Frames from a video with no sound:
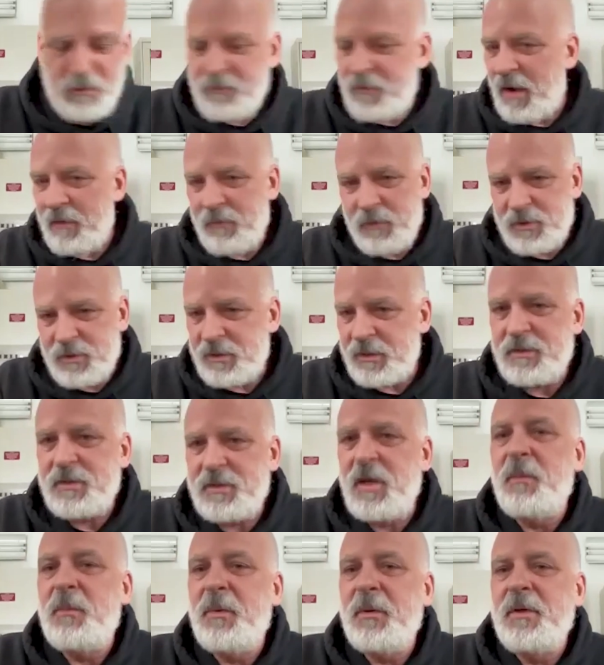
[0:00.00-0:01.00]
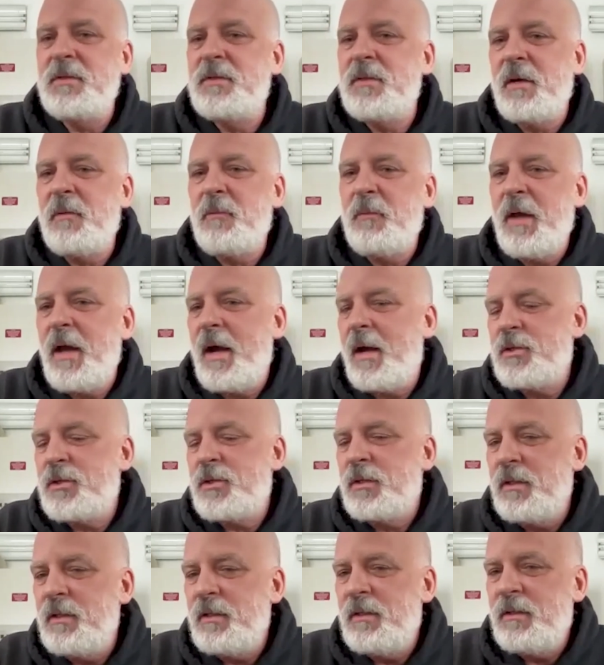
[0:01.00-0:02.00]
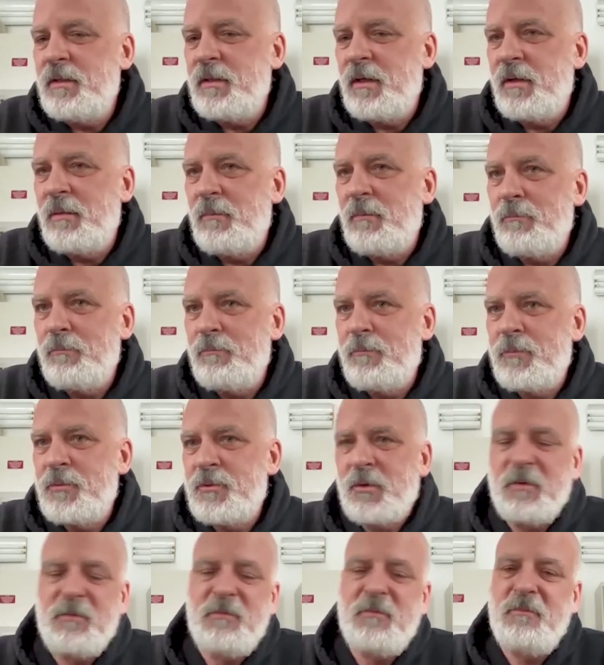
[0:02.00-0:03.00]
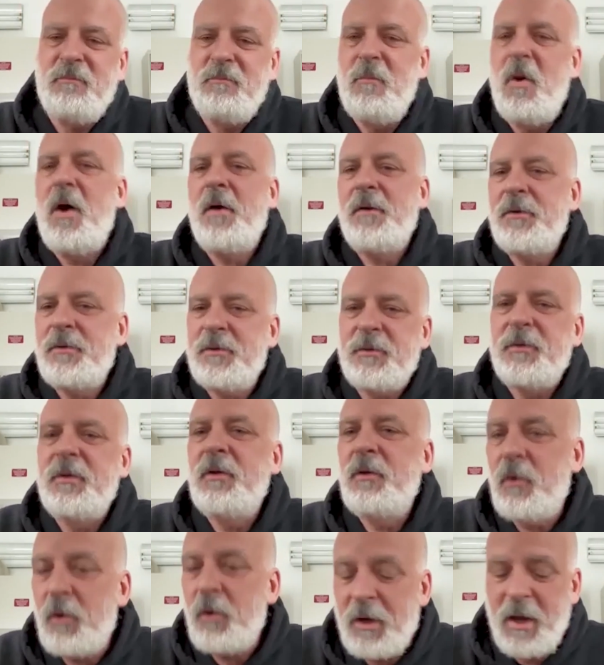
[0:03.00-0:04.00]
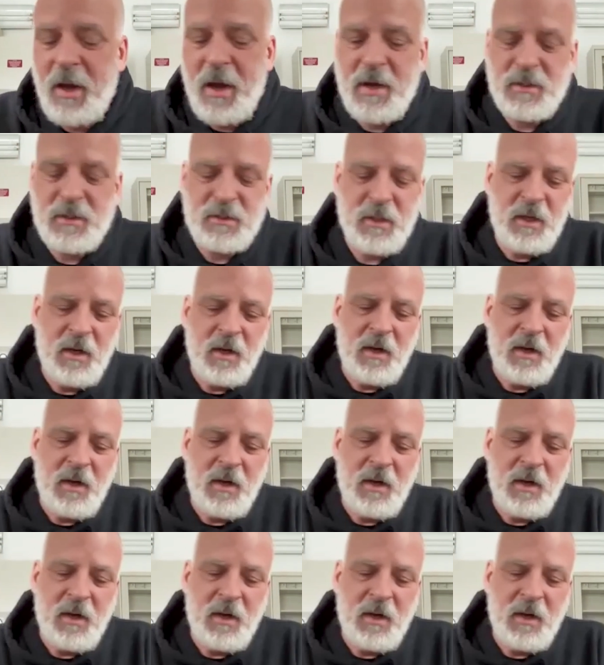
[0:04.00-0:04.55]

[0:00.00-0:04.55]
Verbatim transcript: five or six companies that we actually um, sort of monitor and look at.